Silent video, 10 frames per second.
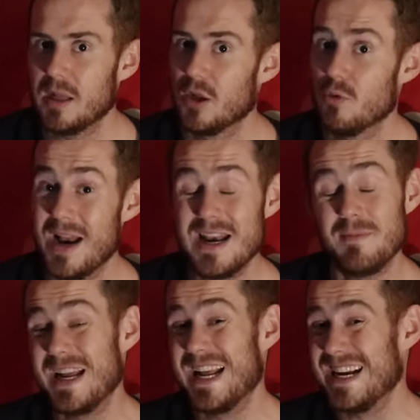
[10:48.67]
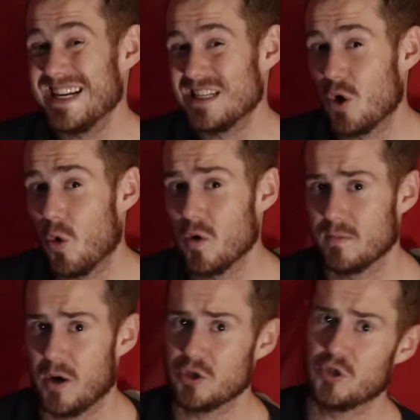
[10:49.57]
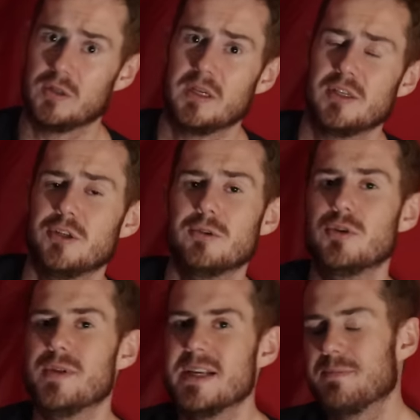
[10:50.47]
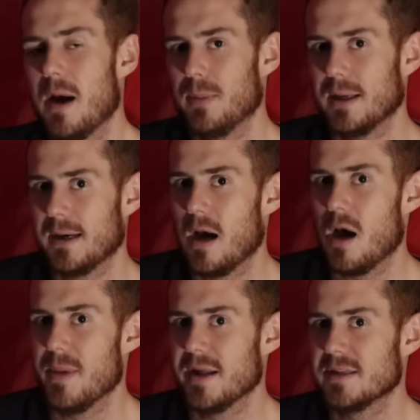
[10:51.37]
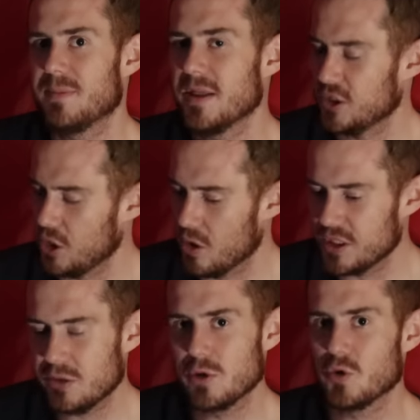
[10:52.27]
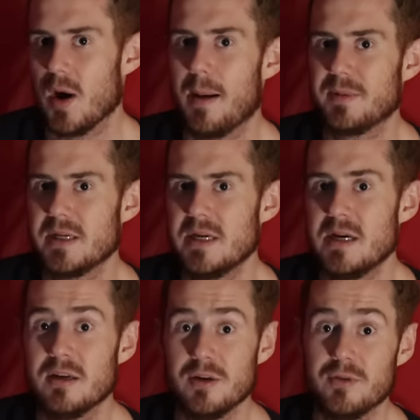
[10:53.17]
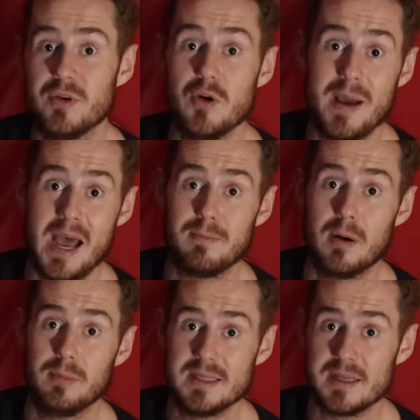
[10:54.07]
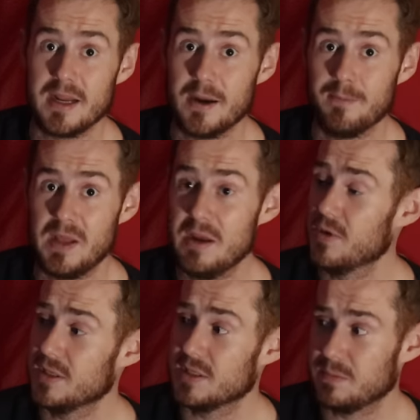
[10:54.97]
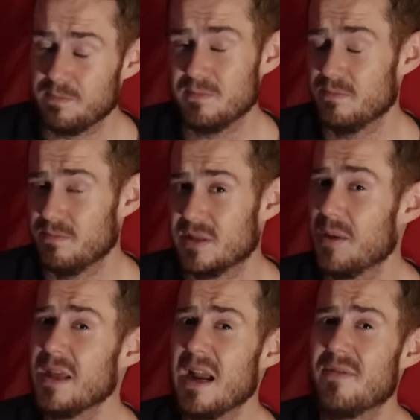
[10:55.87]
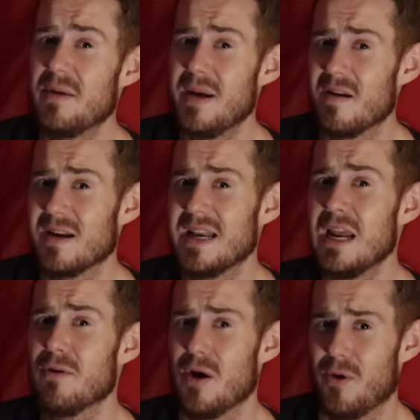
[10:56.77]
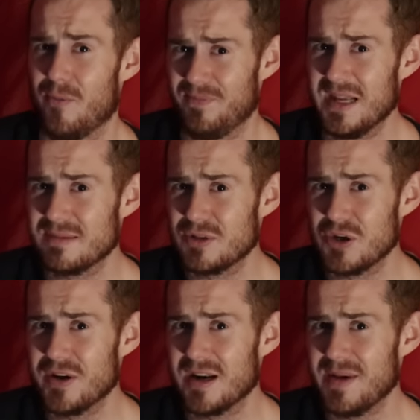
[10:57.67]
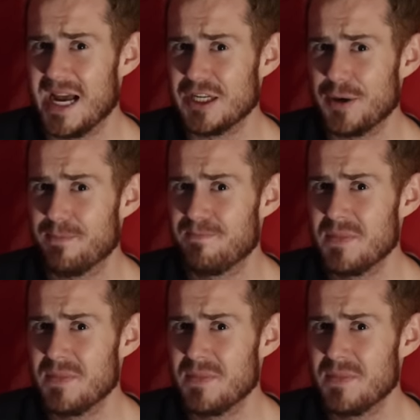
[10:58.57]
Butler would end up getting court-martialed due to these public comments, but the charges were dropped due to bad publicity. He was something of an American hero, as I'm sure you can imagine.